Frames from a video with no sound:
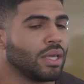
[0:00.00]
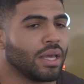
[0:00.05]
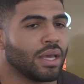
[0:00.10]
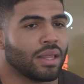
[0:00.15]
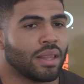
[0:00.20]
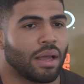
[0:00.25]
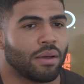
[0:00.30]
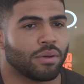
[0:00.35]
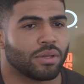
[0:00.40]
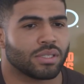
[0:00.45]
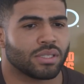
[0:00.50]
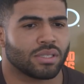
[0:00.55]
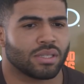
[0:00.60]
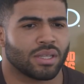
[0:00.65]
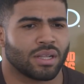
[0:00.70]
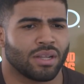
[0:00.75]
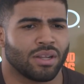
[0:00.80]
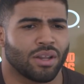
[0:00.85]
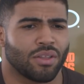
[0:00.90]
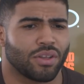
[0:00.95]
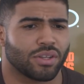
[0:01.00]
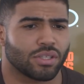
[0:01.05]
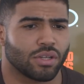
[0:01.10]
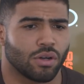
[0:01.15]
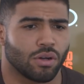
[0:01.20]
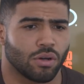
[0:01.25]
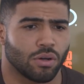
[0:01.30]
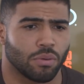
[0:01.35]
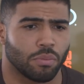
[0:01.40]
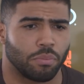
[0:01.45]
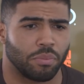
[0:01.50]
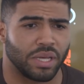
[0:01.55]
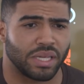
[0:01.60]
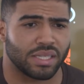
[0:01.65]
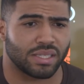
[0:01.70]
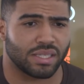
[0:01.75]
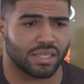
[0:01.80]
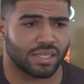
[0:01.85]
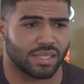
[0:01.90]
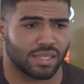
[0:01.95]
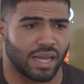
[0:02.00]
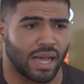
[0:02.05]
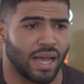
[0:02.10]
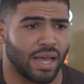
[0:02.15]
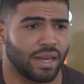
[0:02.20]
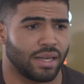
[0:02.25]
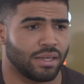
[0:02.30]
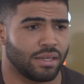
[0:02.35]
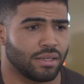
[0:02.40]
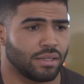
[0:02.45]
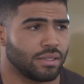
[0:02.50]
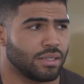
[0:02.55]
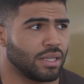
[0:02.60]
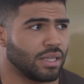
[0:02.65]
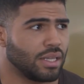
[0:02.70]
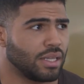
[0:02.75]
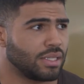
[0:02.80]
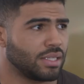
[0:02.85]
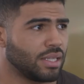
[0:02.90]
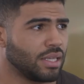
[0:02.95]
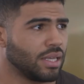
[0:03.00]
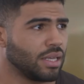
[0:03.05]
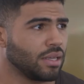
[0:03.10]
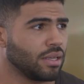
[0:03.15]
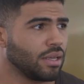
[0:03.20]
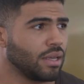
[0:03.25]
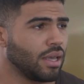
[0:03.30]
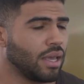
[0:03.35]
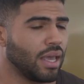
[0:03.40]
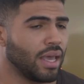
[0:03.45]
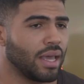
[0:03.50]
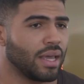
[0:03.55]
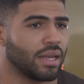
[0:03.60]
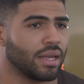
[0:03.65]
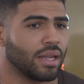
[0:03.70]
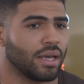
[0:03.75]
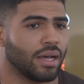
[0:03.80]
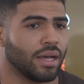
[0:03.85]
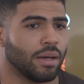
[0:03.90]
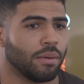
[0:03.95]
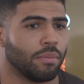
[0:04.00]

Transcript: yeah, that was, you know, there's a whole business side to this thing. And